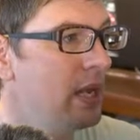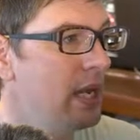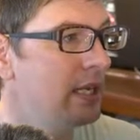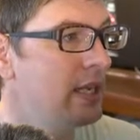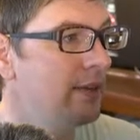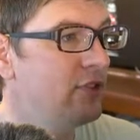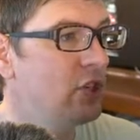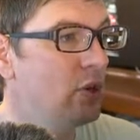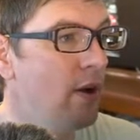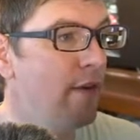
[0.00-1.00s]
It gives
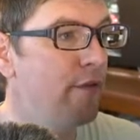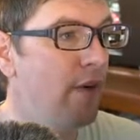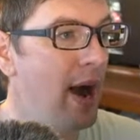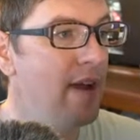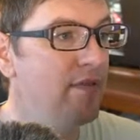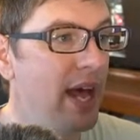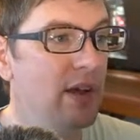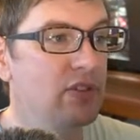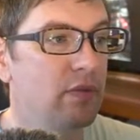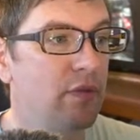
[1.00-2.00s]
you
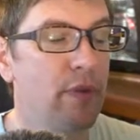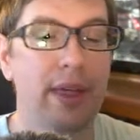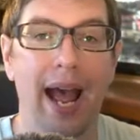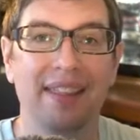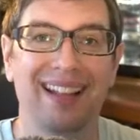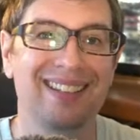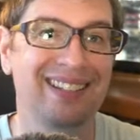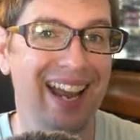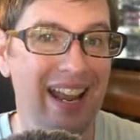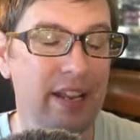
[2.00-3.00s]
5,000 for that. That's
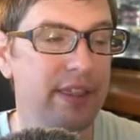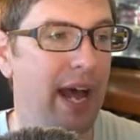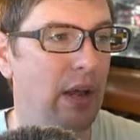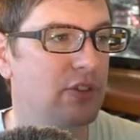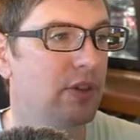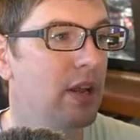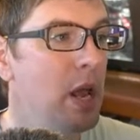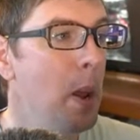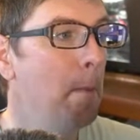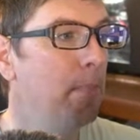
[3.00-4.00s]
10,000
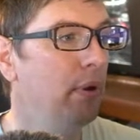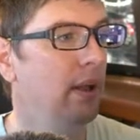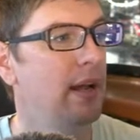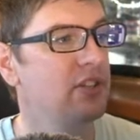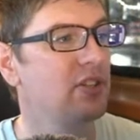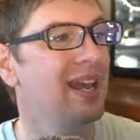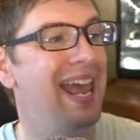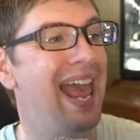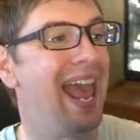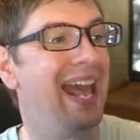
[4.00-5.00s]
plus
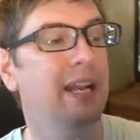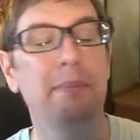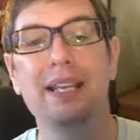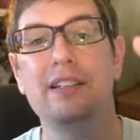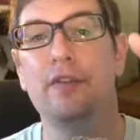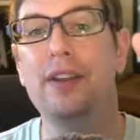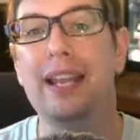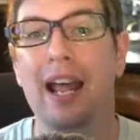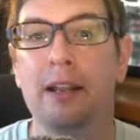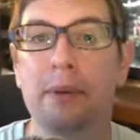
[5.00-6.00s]
defeat
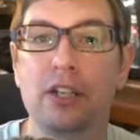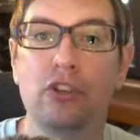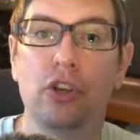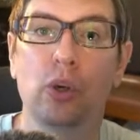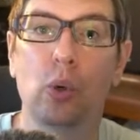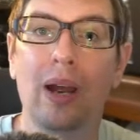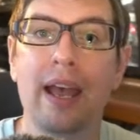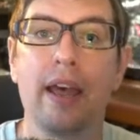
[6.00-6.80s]
enemy 2.